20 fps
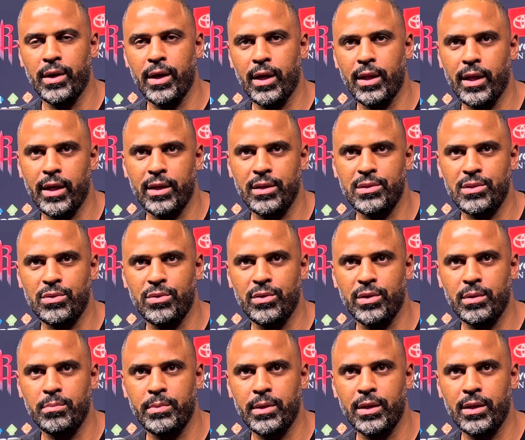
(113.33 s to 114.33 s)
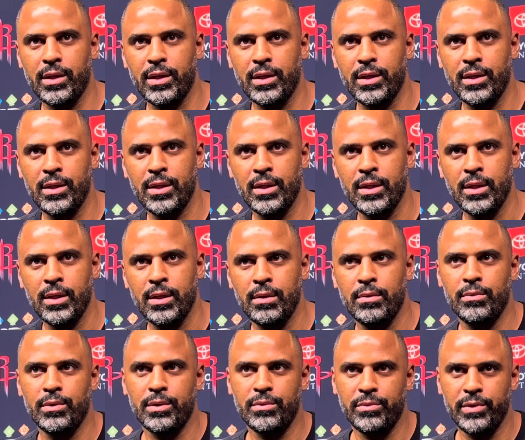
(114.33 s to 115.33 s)
I like his scoring ability
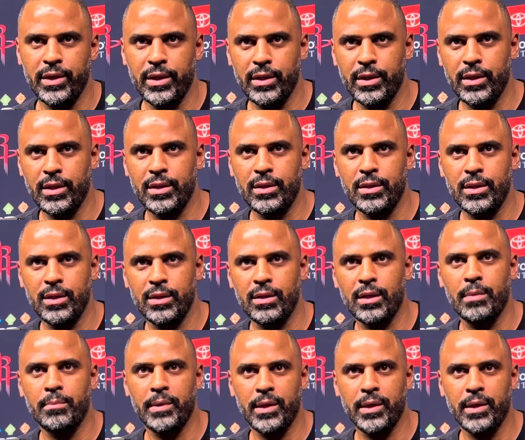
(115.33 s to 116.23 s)
when Reed and and man um,